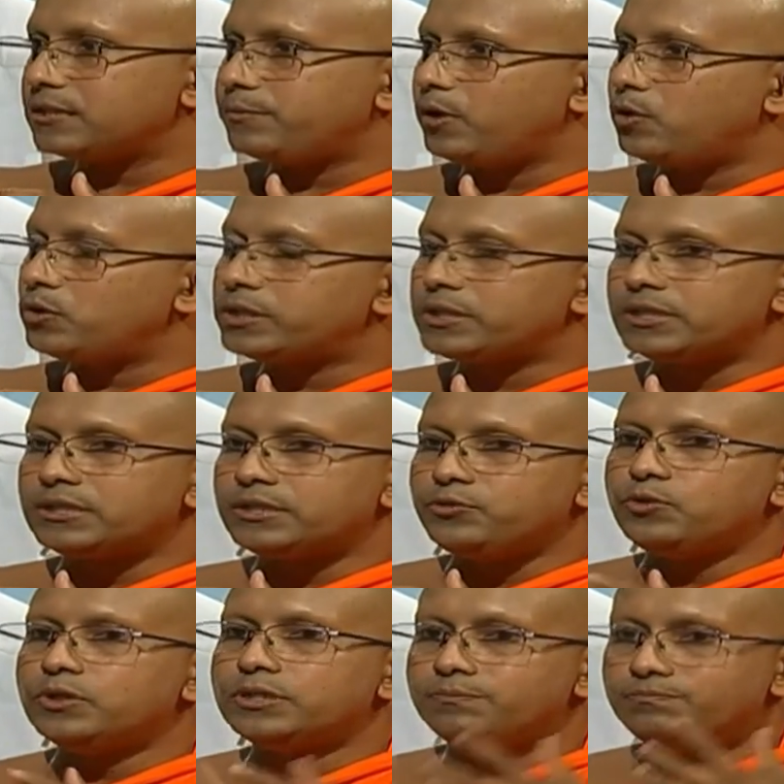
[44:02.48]
about
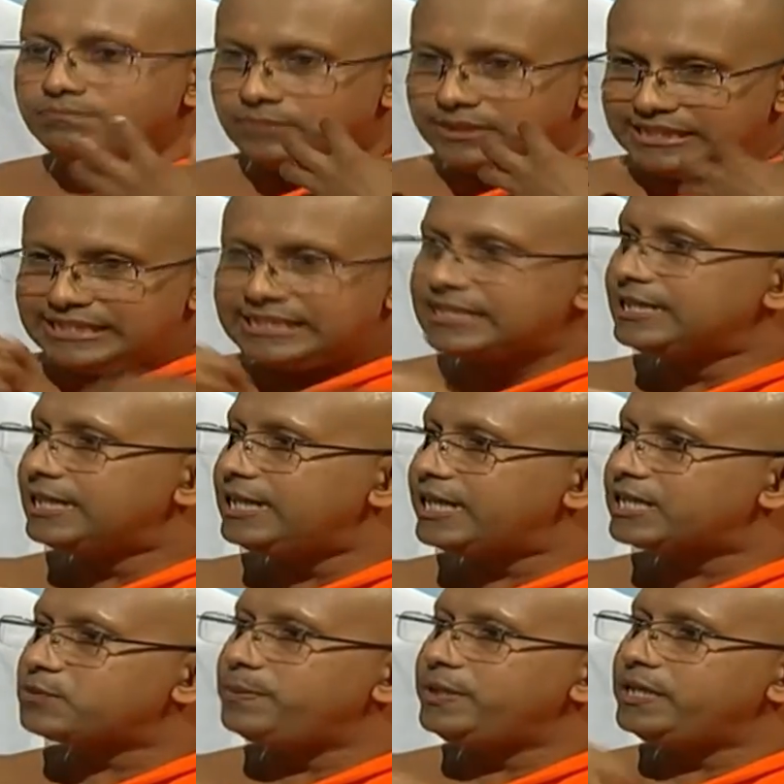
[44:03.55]
your internal
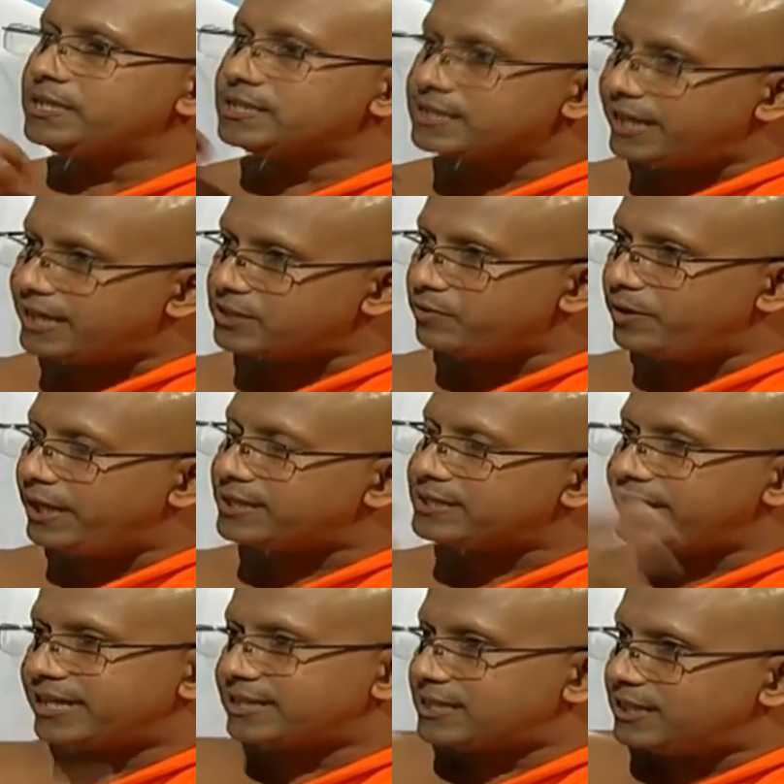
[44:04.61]
experience as well
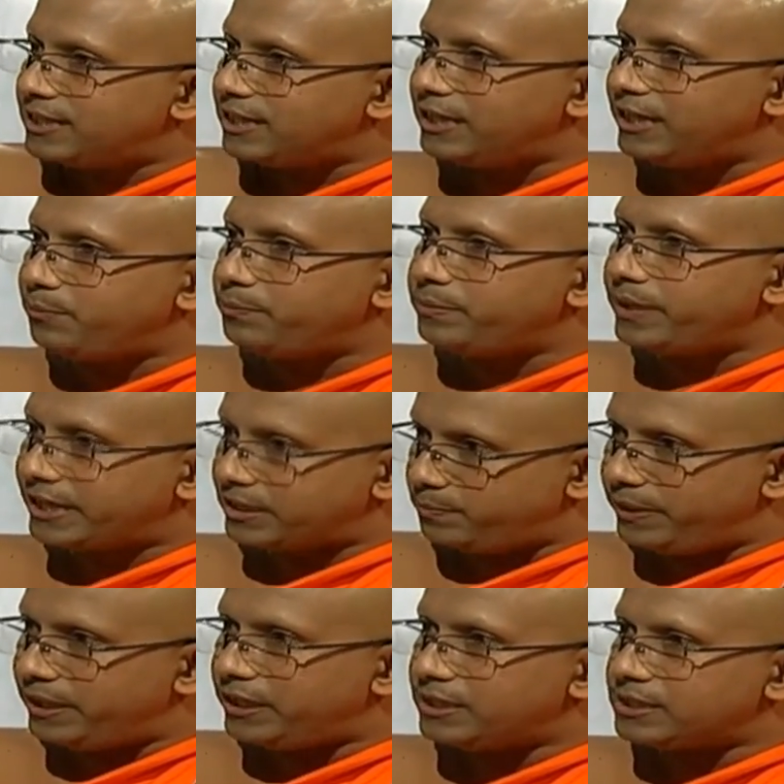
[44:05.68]
as external
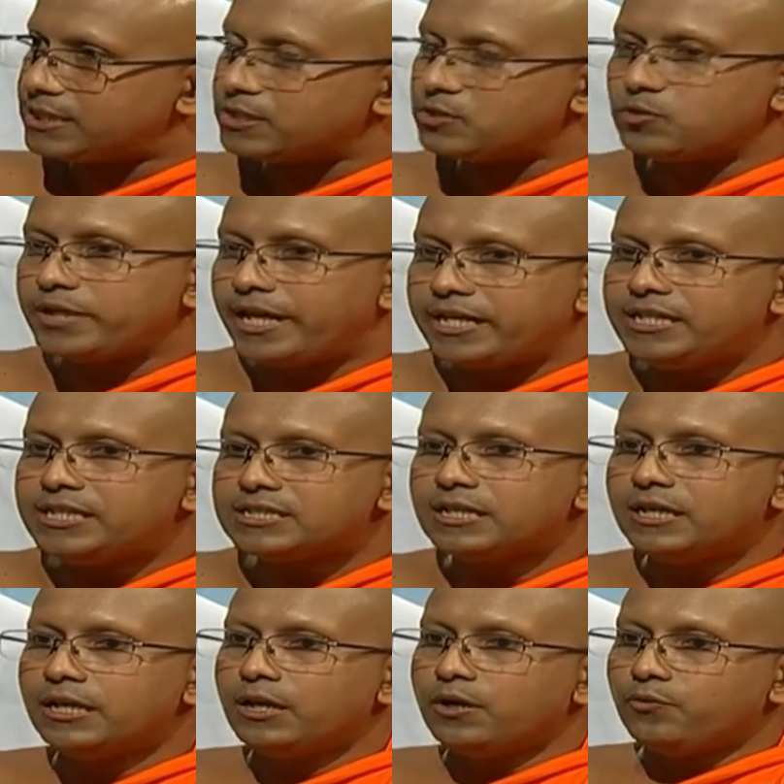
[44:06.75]
experience. So that
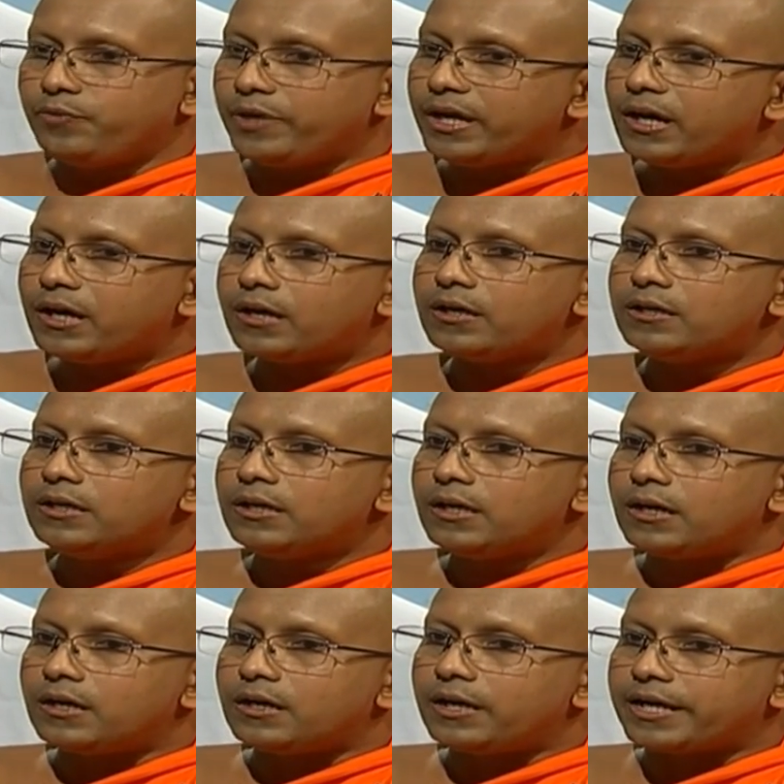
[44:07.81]
is where
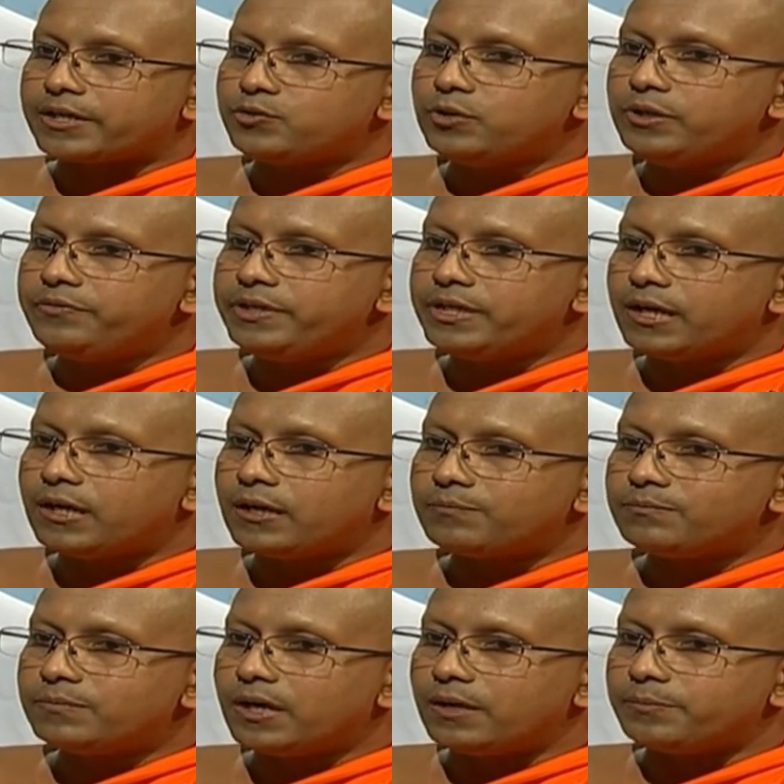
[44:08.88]
actually we
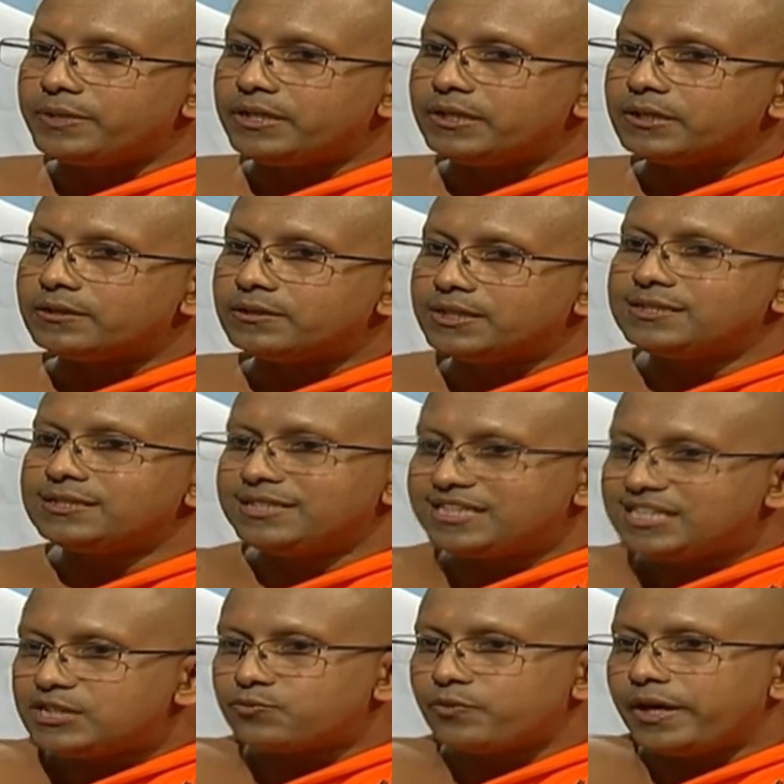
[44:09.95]
are,
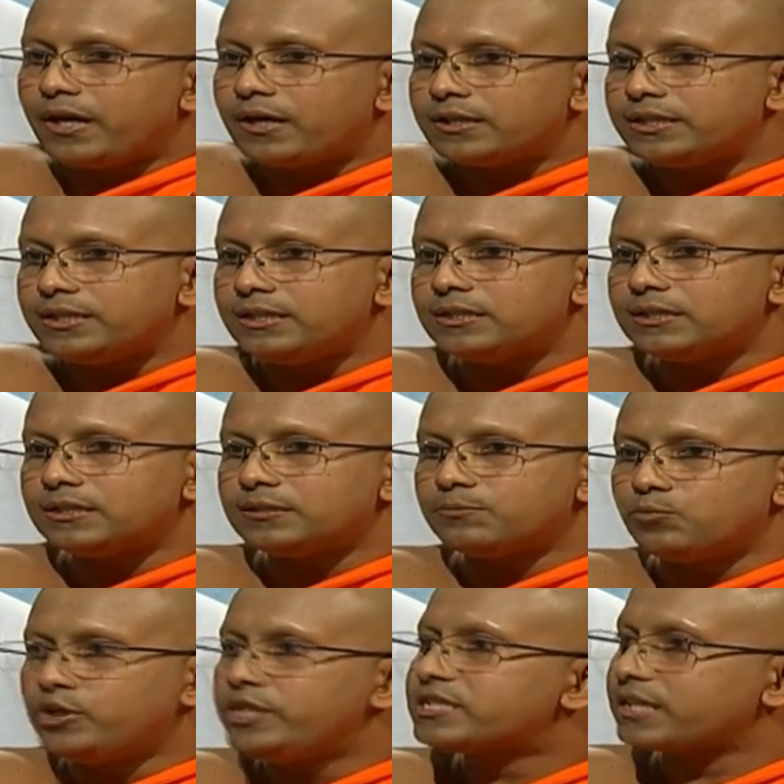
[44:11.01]
this is where the
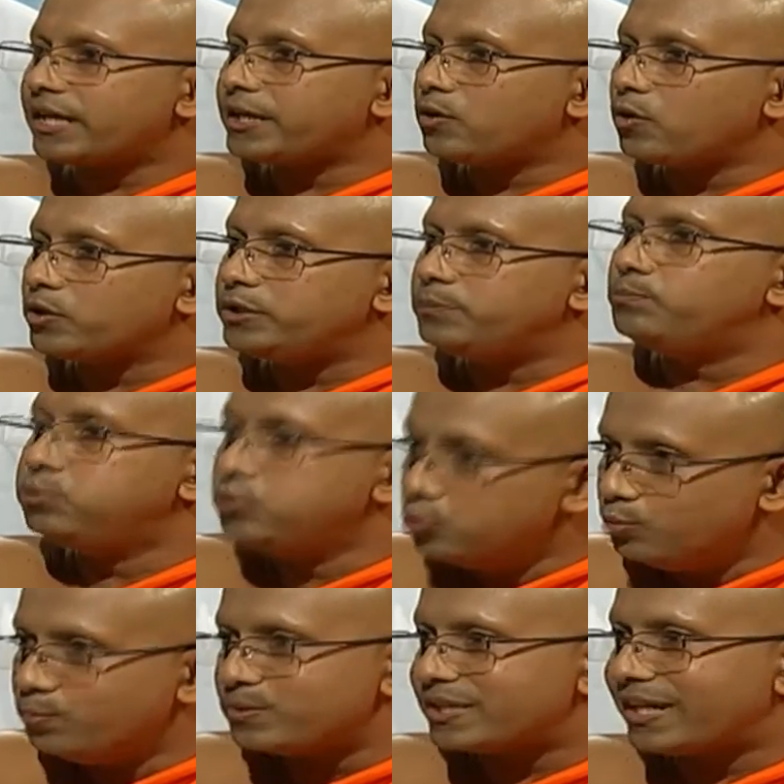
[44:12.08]
Buddhist psychology
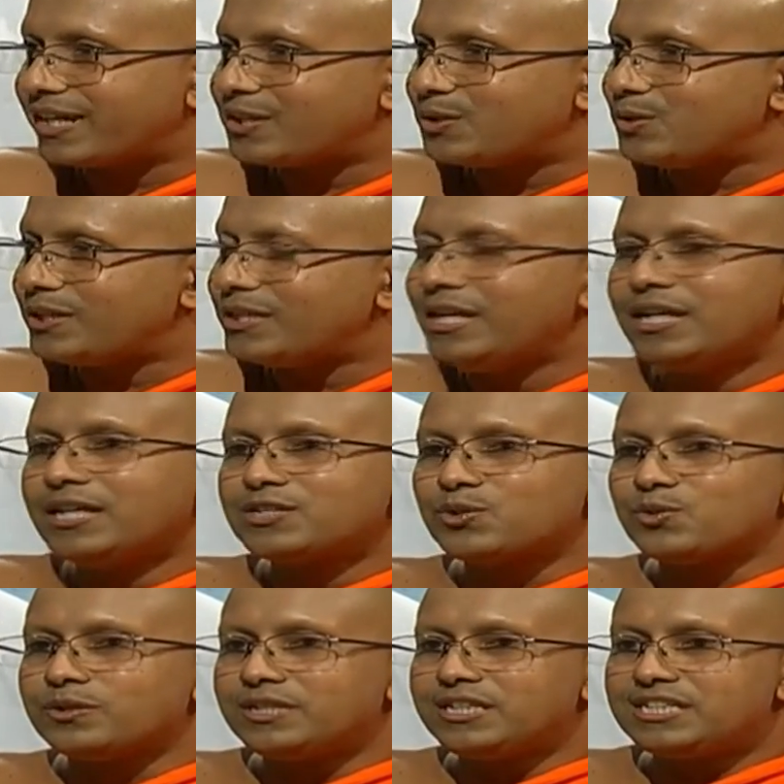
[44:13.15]
blooms actually.
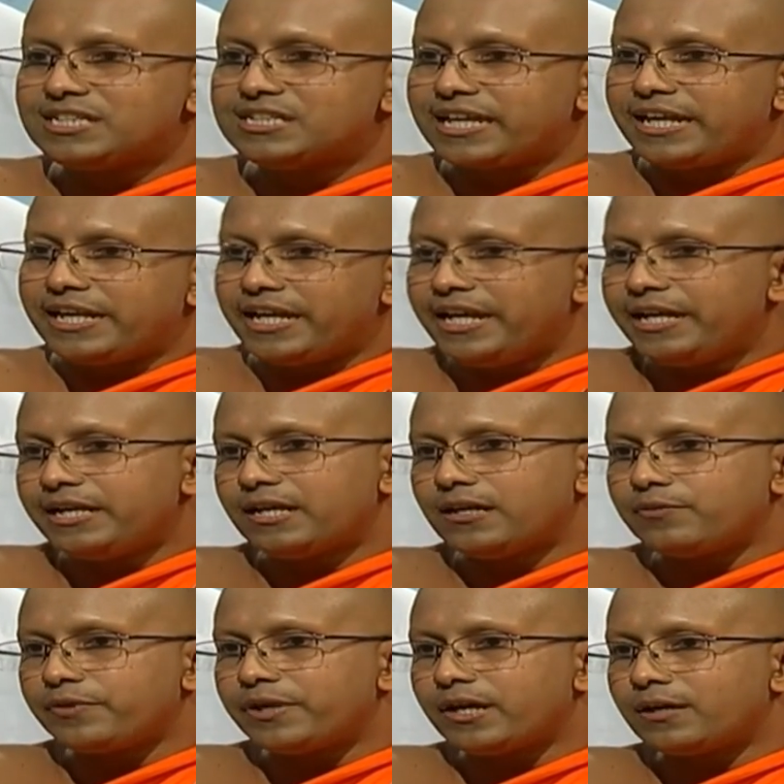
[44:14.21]
So this is an
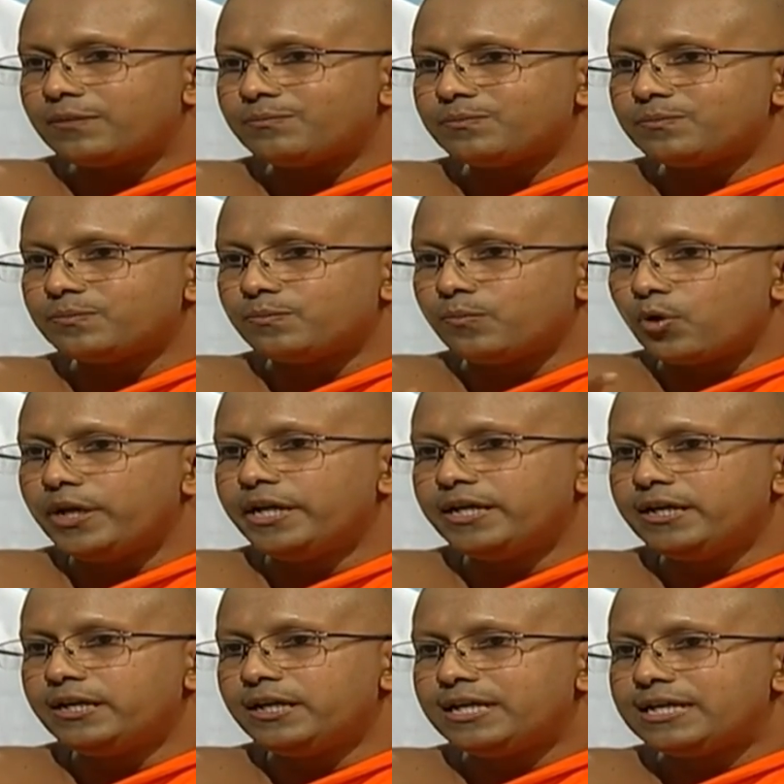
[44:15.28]
area where modern